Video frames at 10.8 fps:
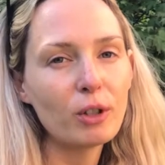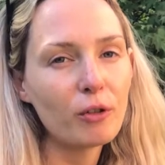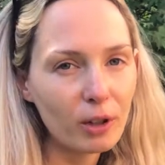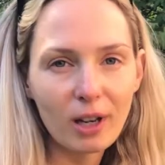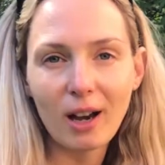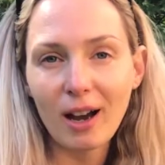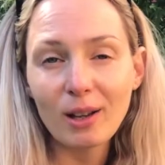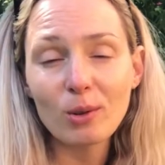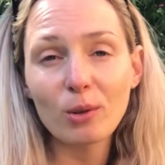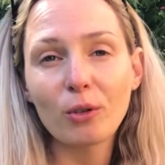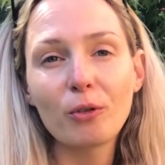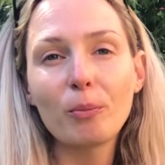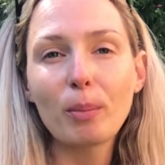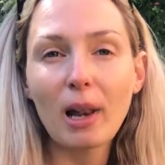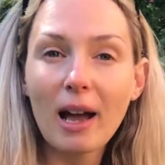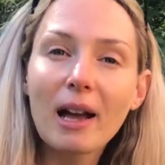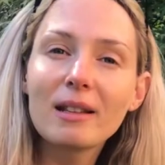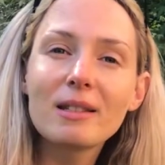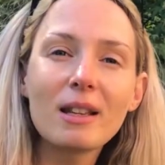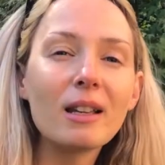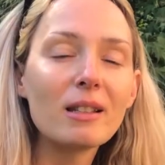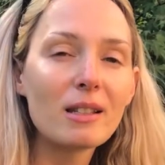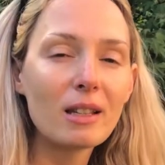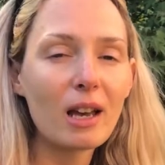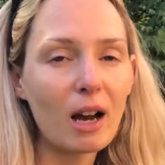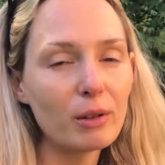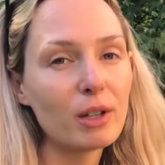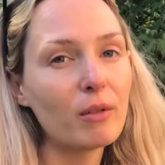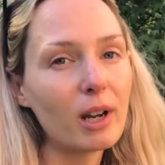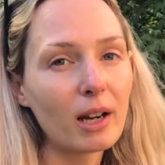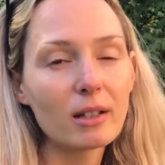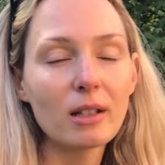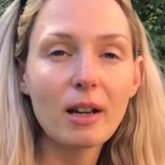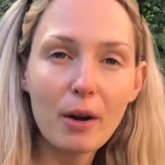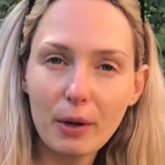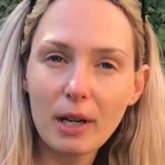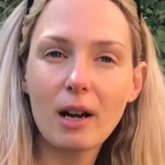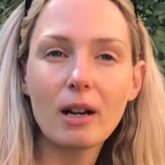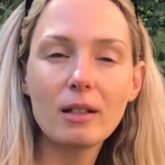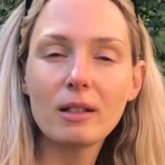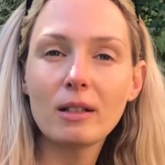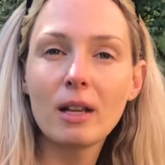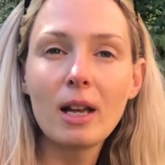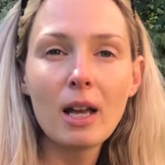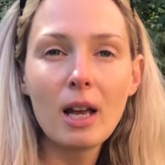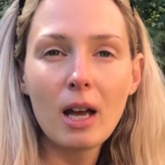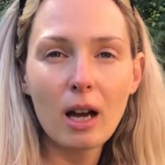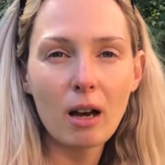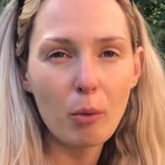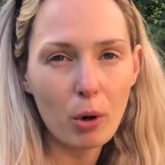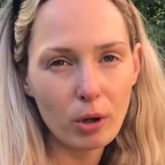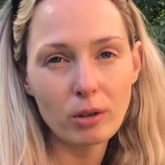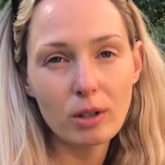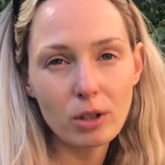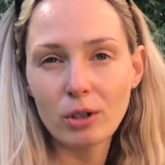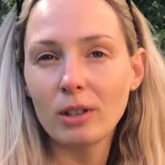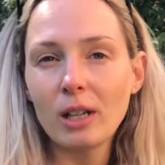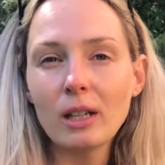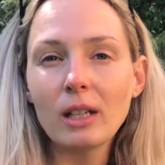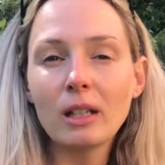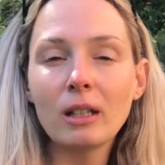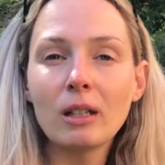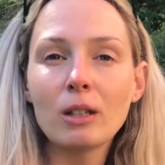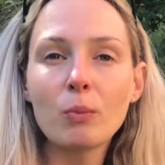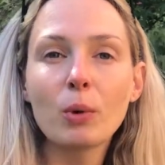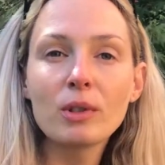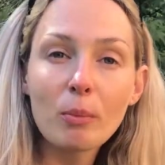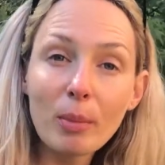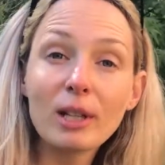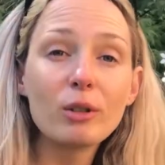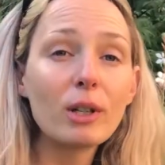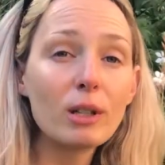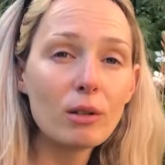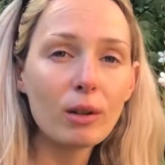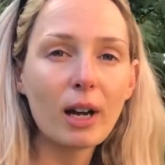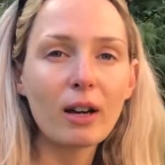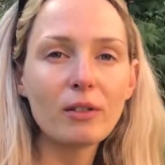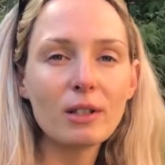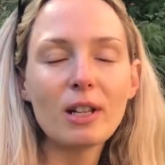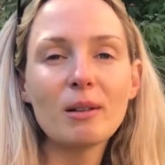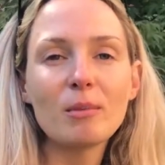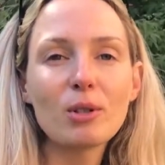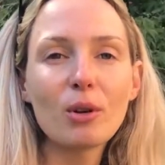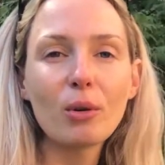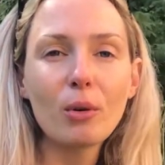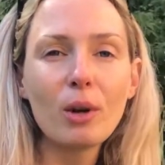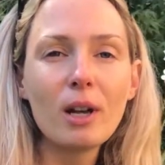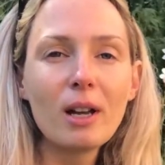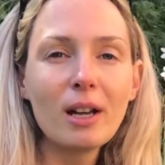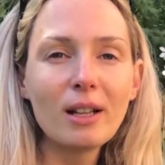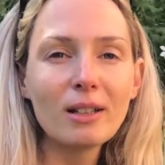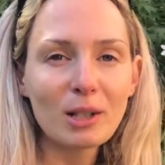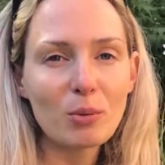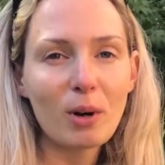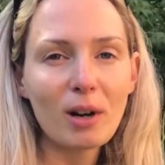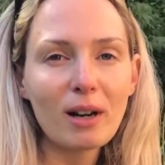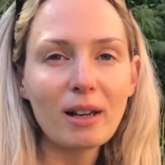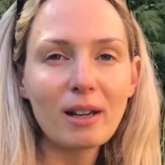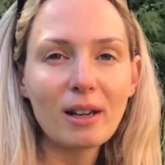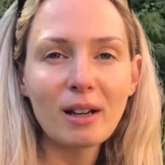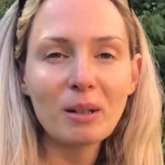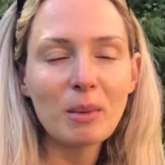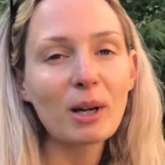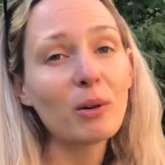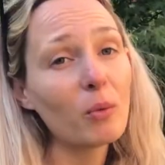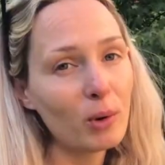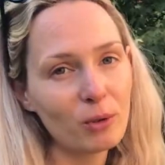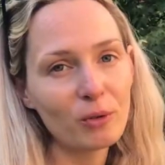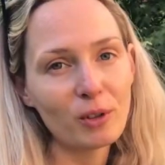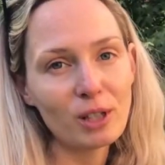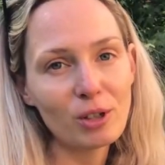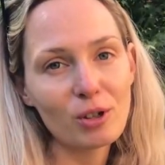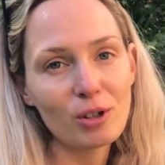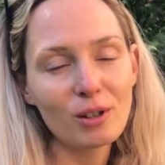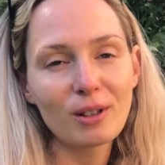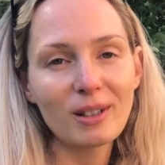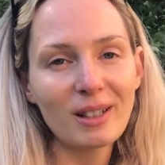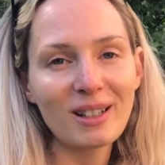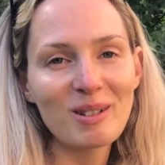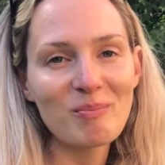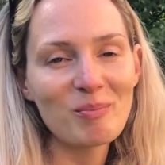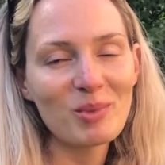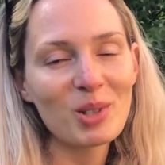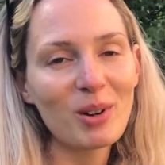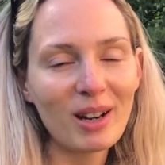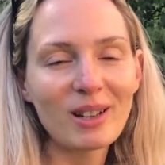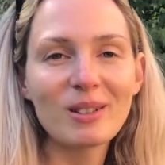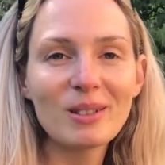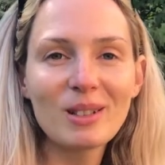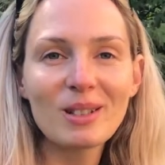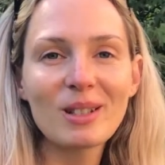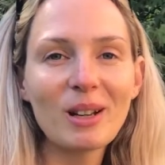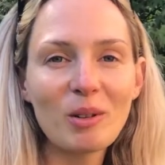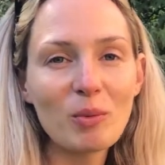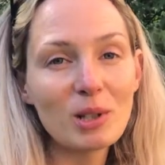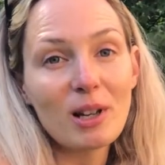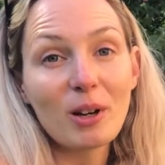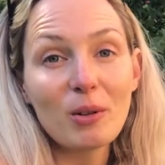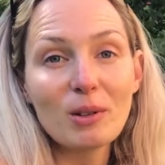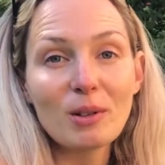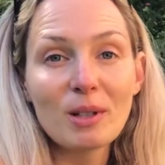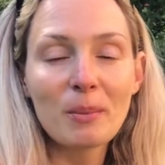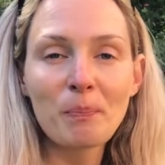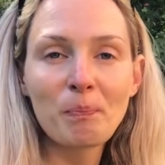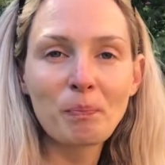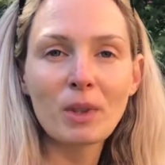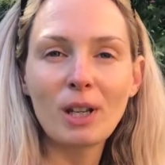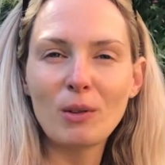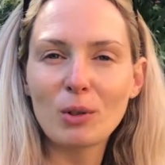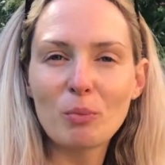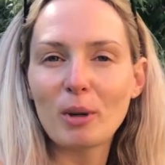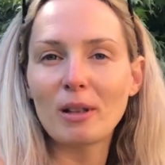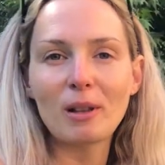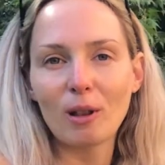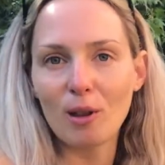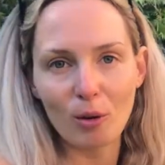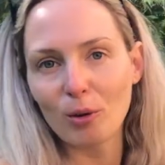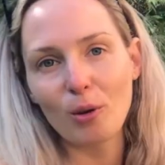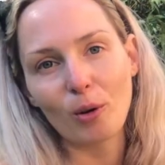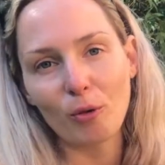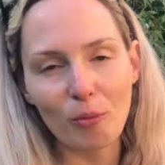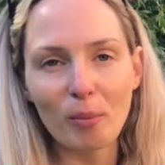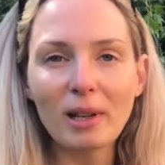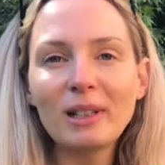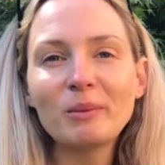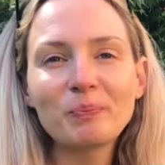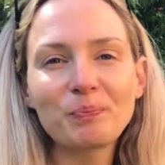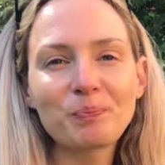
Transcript: different kinds of plants and see how they react in our garden and what condition they need, what's the best way to look after them. So that's why I got one of each. So I could, obviously I couldn't, spend a lot of money,